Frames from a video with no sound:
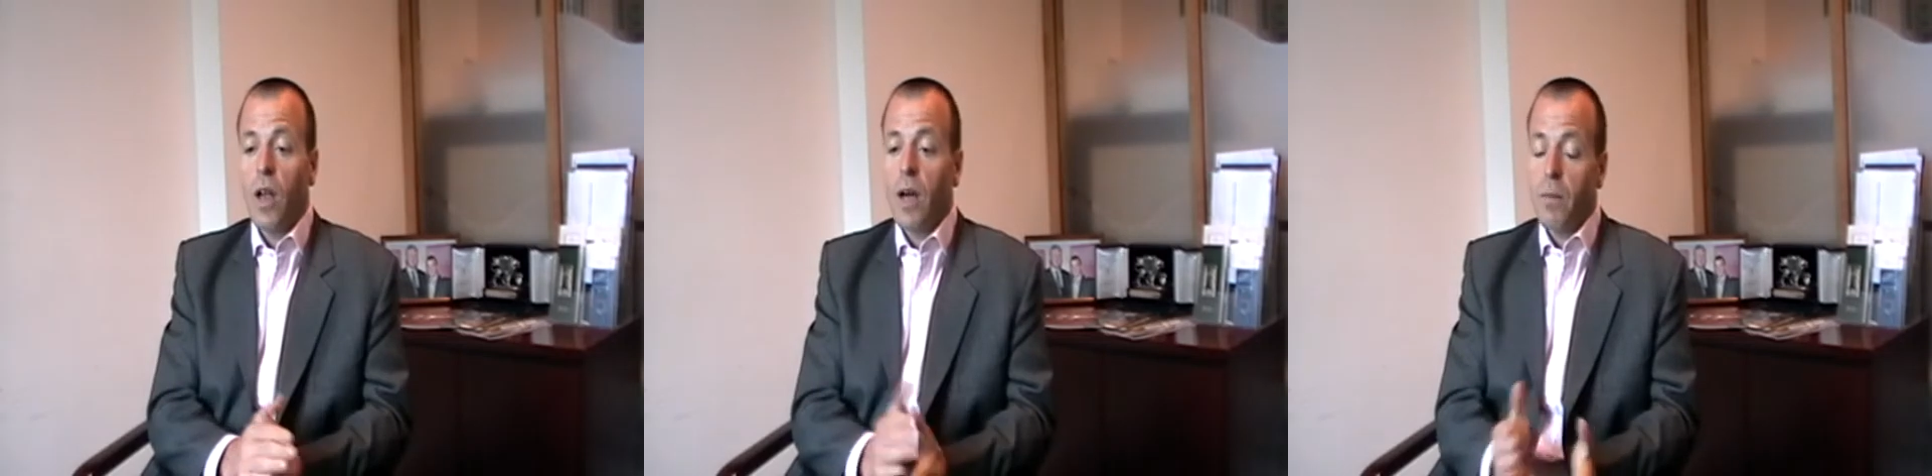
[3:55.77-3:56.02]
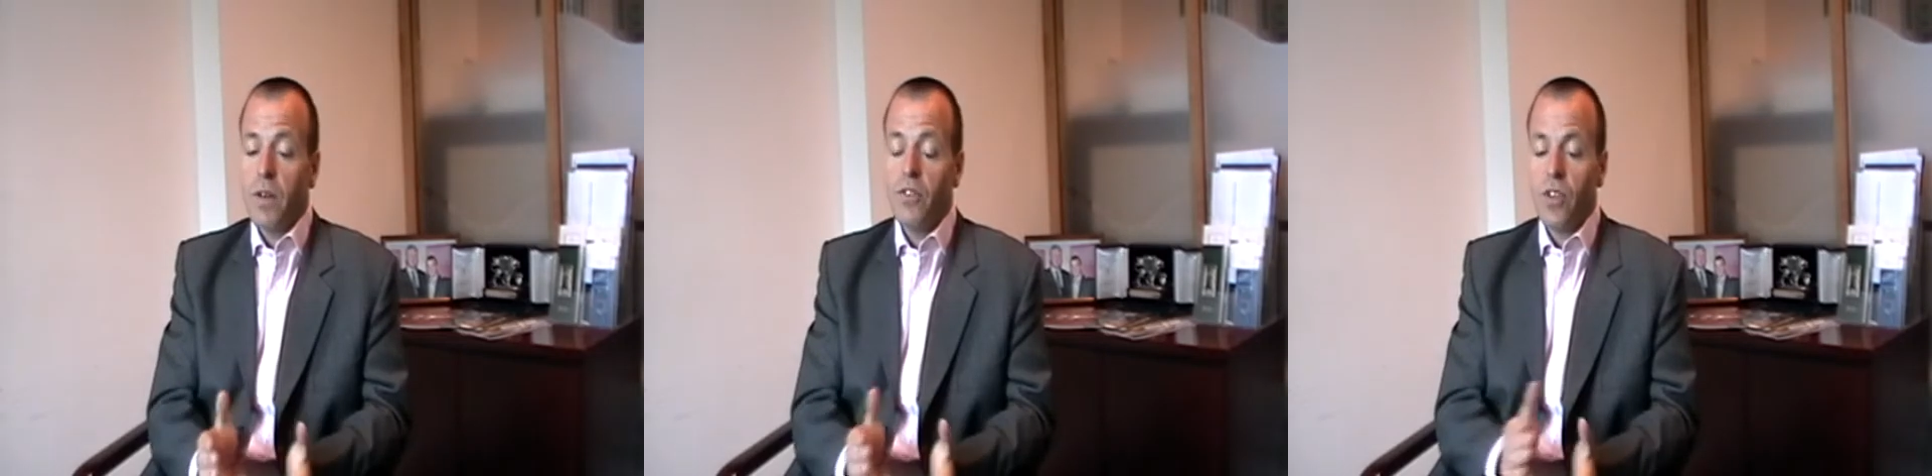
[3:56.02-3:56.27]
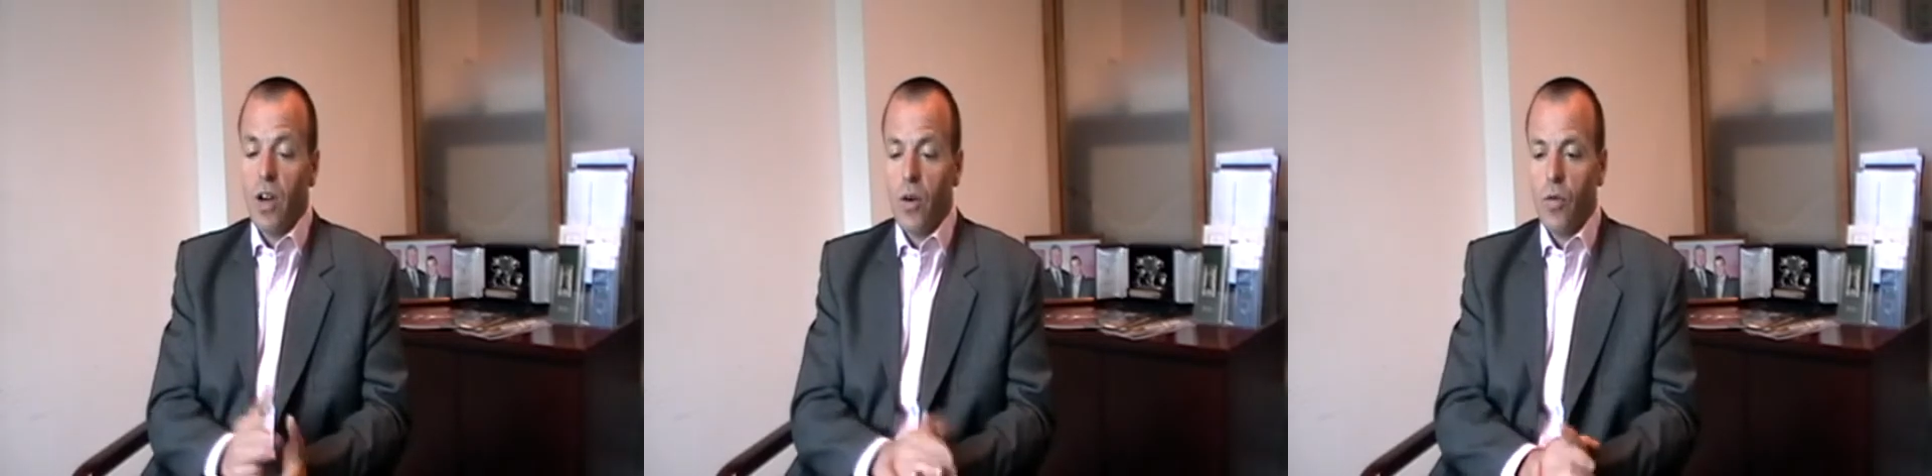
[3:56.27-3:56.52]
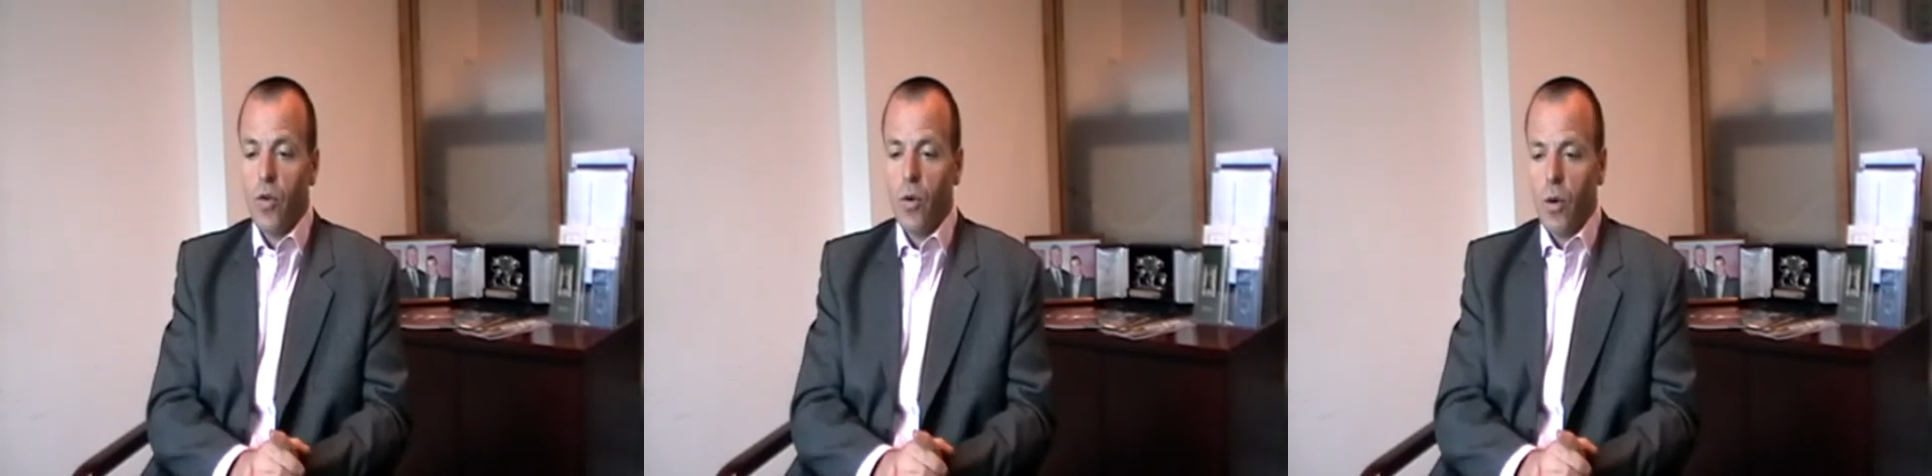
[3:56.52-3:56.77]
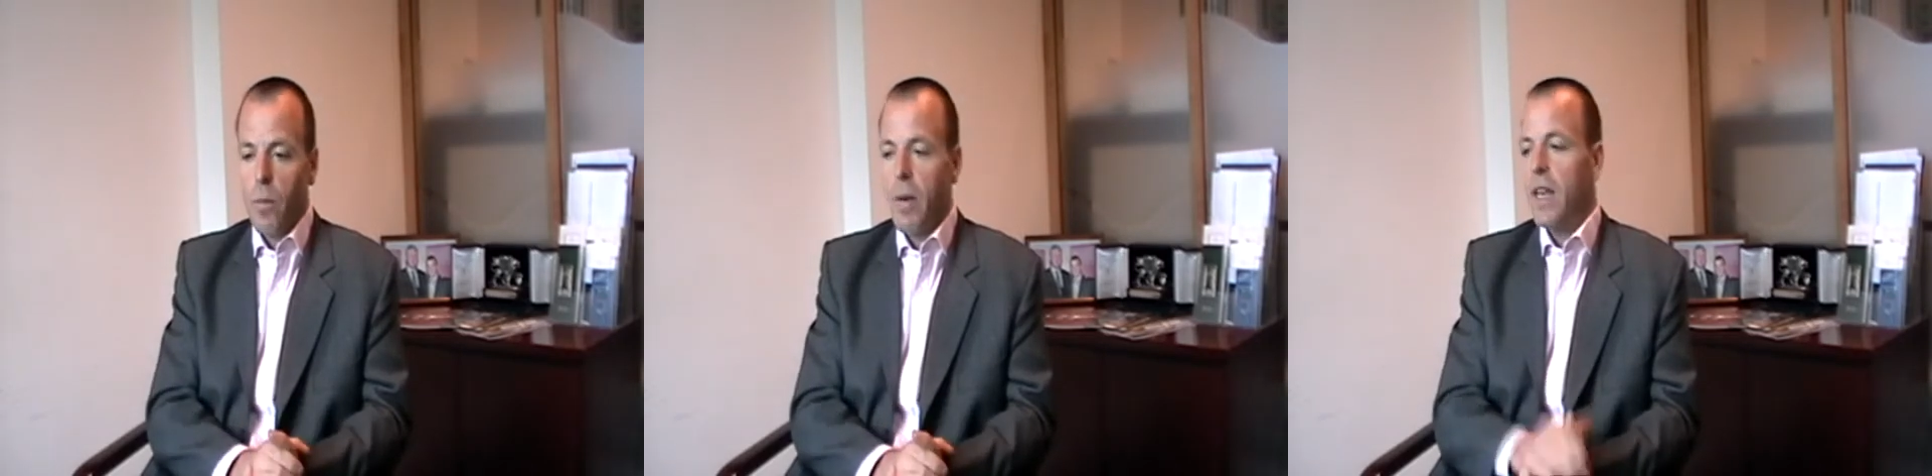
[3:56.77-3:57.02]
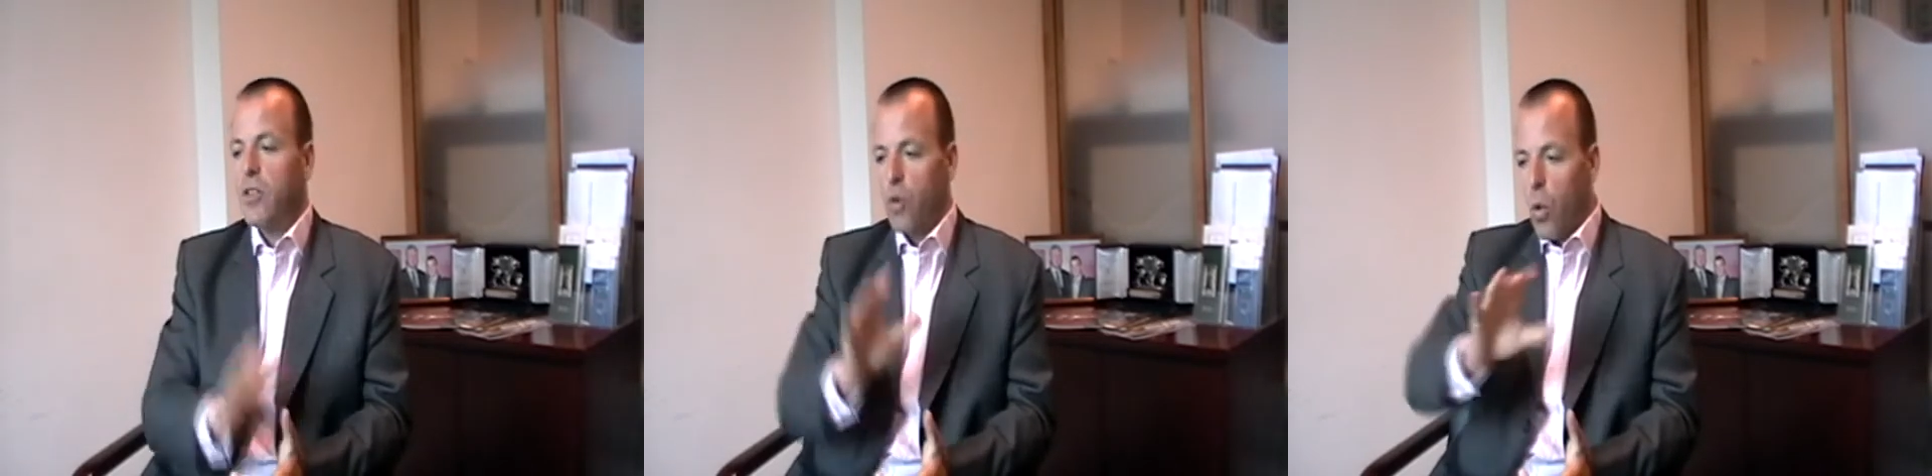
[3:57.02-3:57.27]
like myself who can
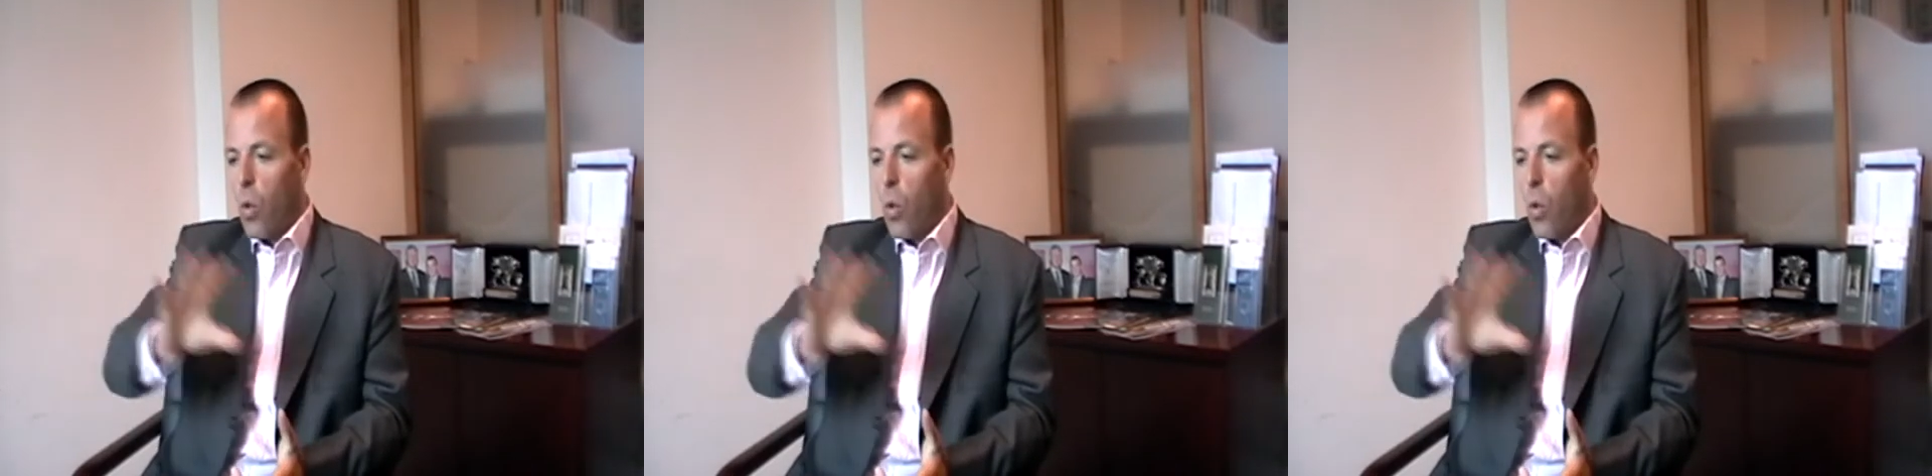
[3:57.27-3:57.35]
manage